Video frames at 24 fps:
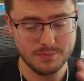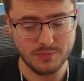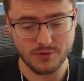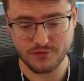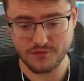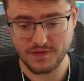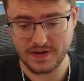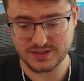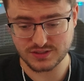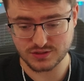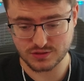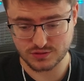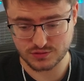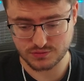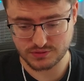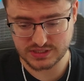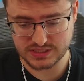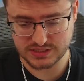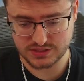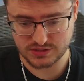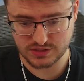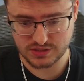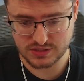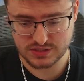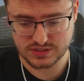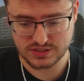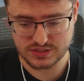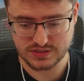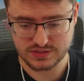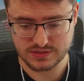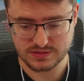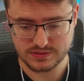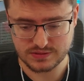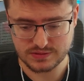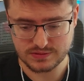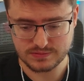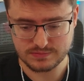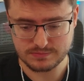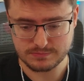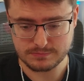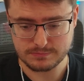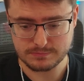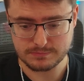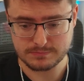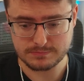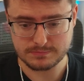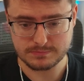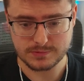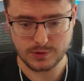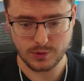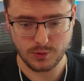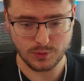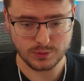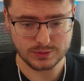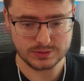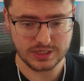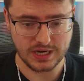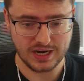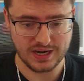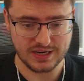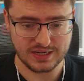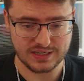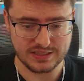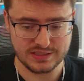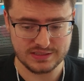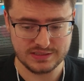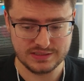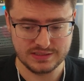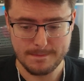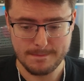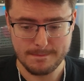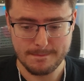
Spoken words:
Professor's research. Hold on.